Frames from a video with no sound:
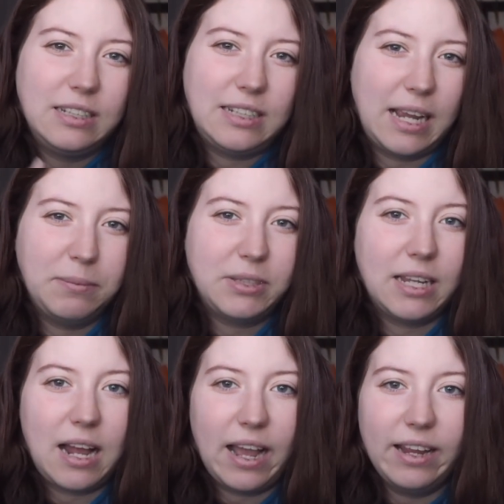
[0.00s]
types
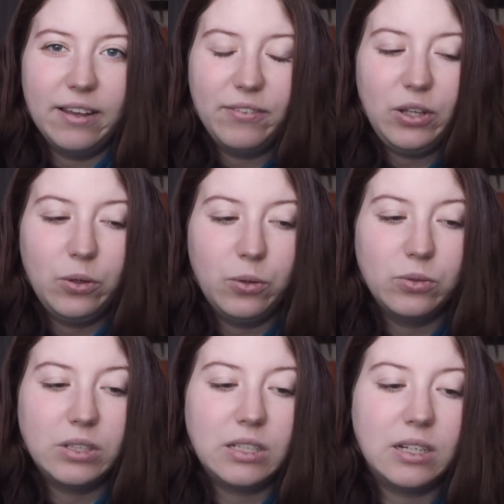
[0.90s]
that I have
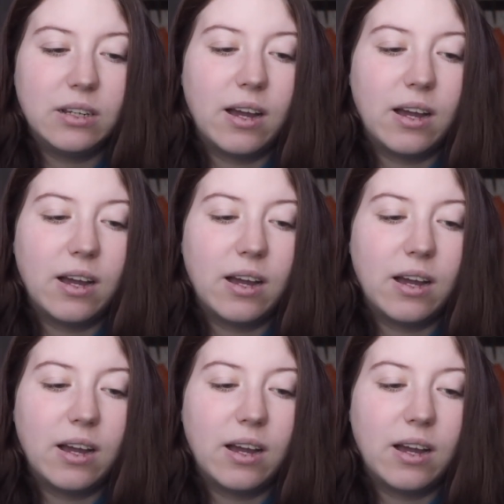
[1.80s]
used,